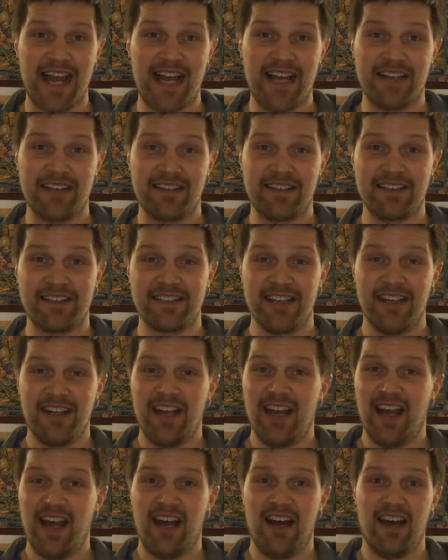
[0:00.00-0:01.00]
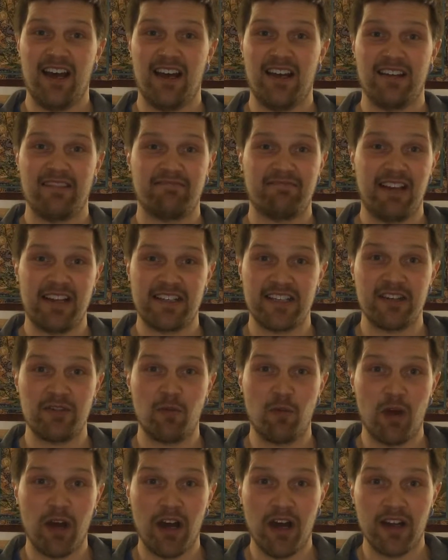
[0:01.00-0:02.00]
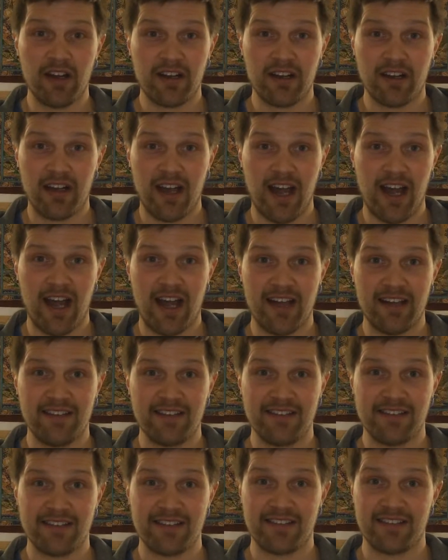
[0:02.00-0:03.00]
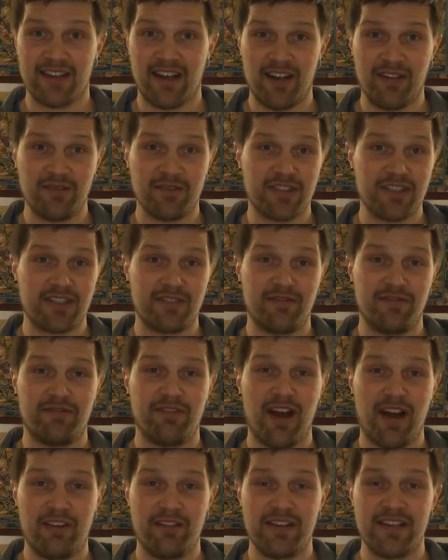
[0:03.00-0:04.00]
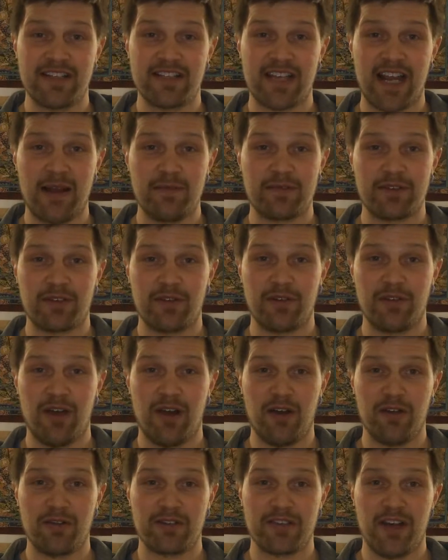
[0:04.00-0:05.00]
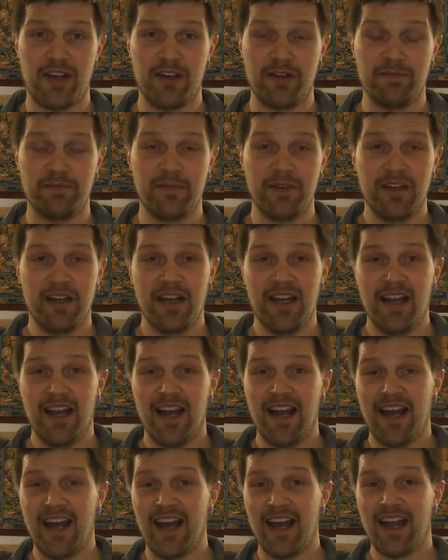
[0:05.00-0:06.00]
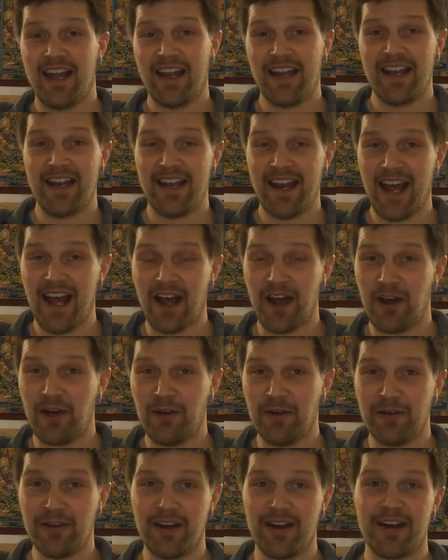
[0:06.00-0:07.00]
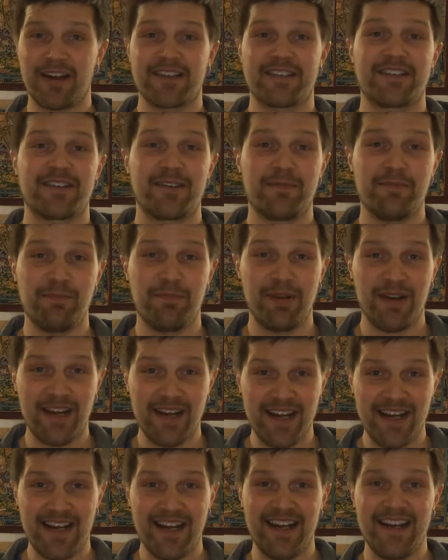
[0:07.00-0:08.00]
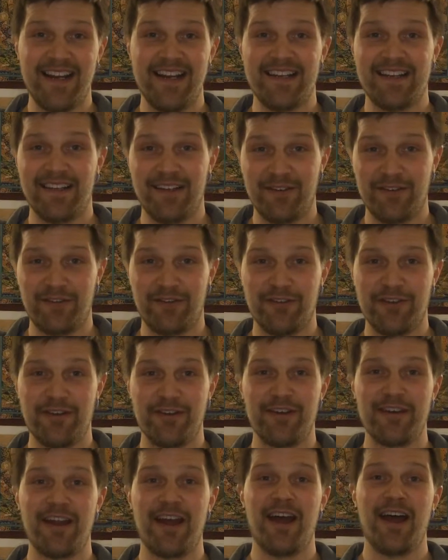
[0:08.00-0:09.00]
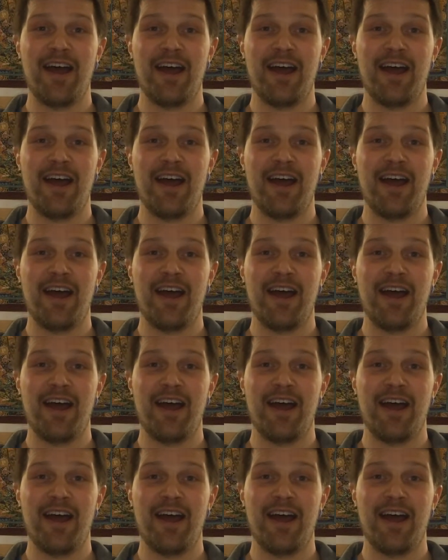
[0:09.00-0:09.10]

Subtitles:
and they didn't work, and I was just very skeptical the whole time. Now it's a completely different